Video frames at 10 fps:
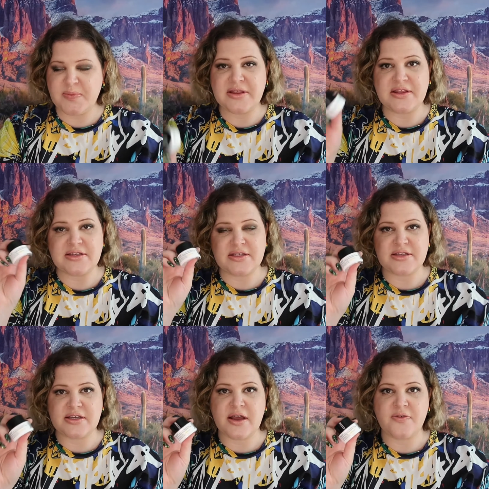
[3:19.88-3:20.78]
but this
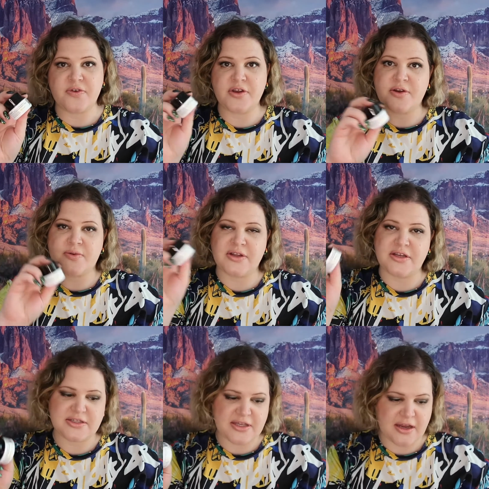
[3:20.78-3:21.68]
is enough for you to really
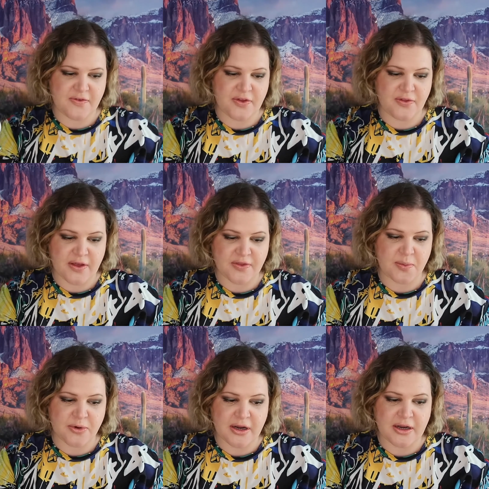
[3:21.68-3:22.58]
decide if you like the
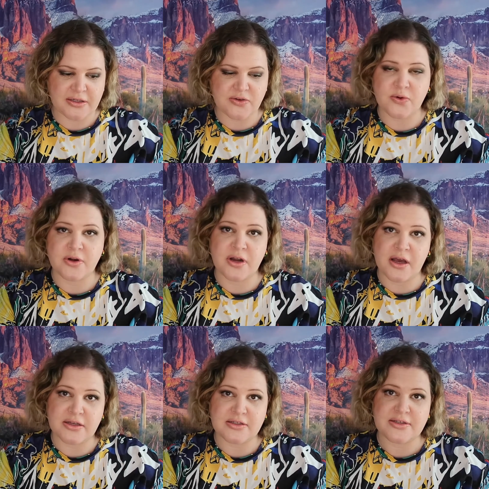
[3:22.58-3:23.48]
product or
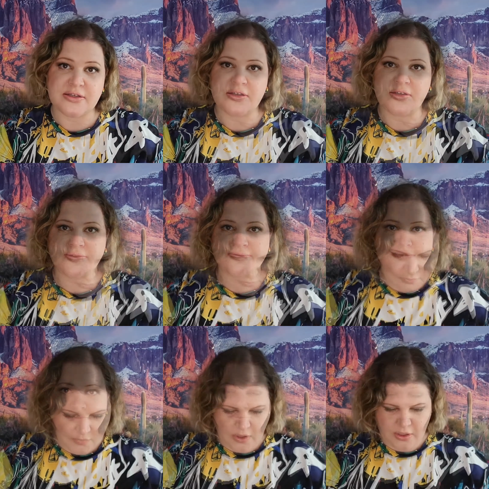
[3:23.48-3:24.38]
not.
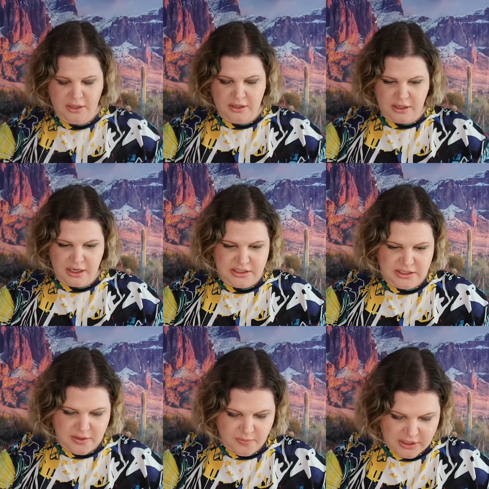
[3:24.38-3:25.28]
Okay, the next
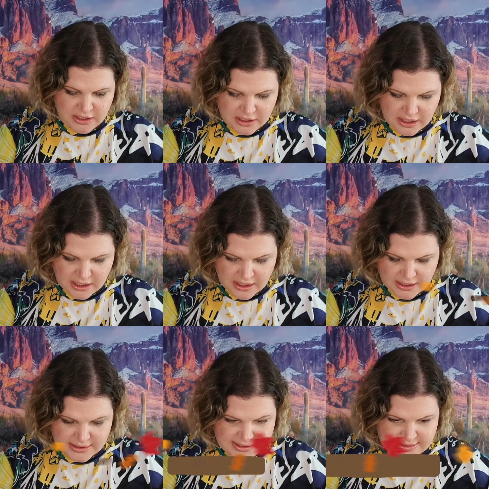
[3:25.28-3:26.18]
thing we
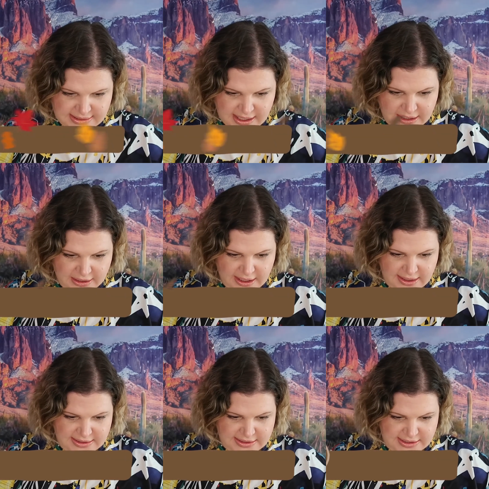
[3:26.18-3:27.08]
got is
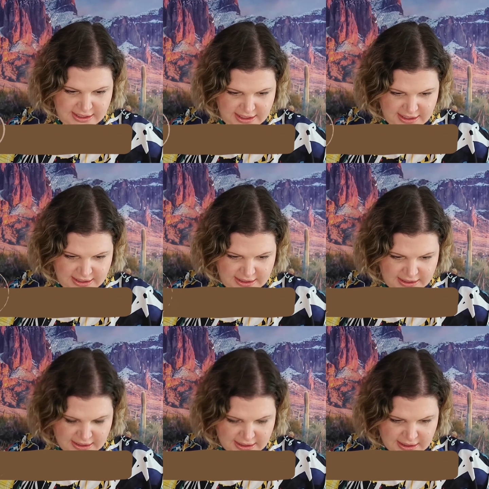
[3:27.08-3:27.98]
Saturday
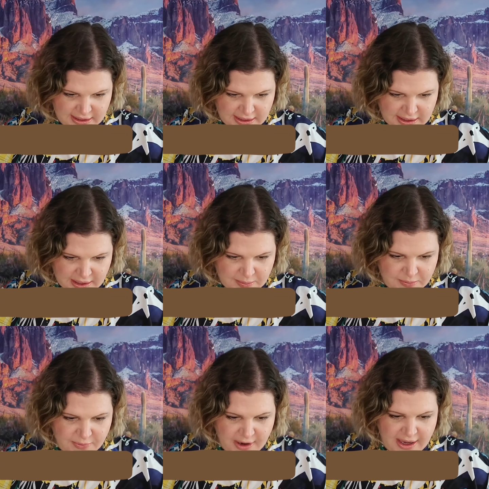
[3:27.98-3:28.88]
Skin
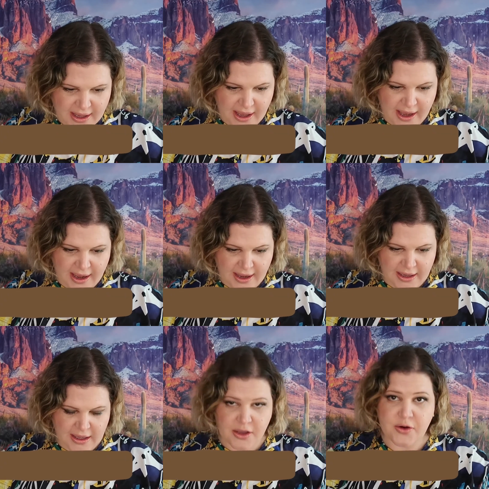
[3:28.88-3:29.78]
Bright Eye